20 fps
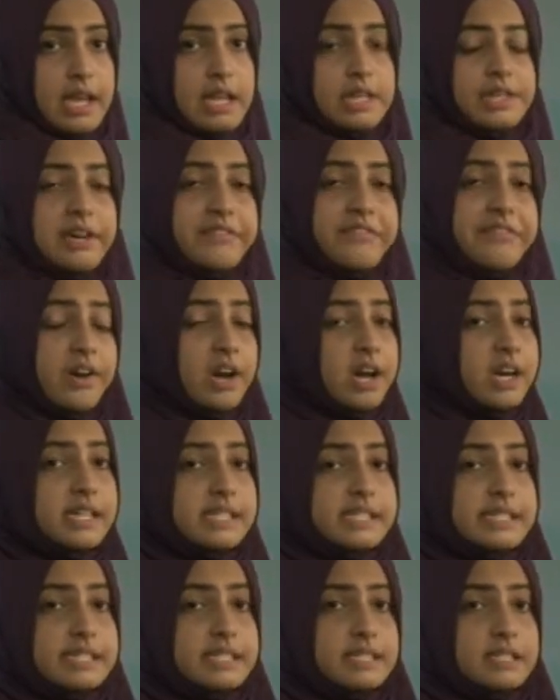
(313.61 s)
The
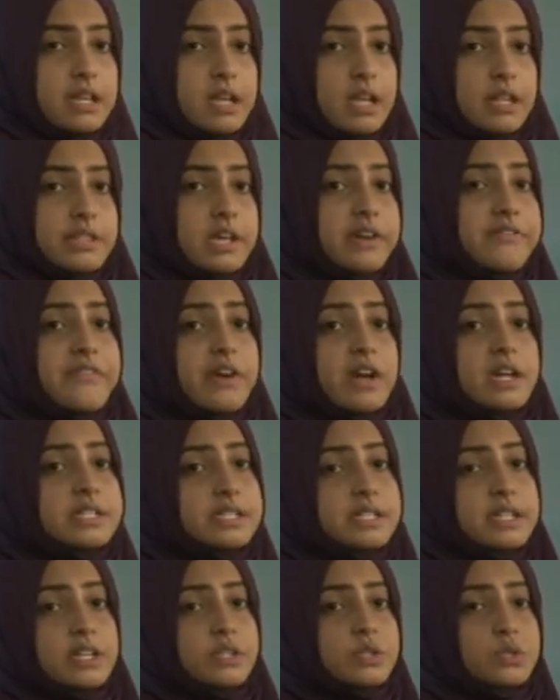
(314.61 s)
verse
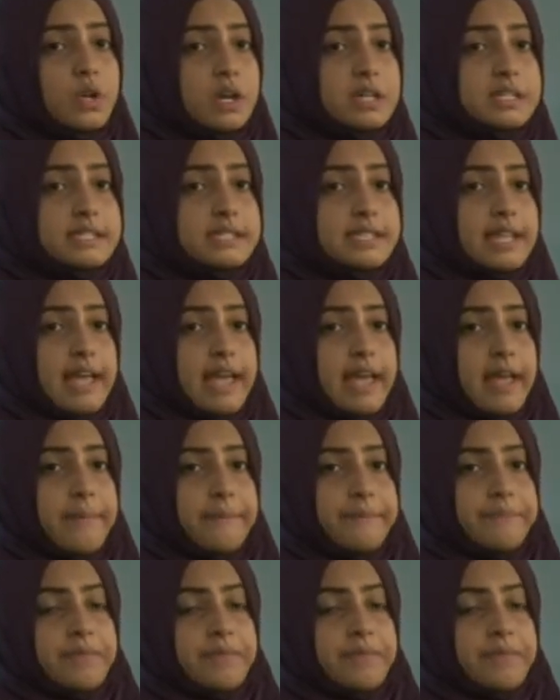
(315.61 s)
does not say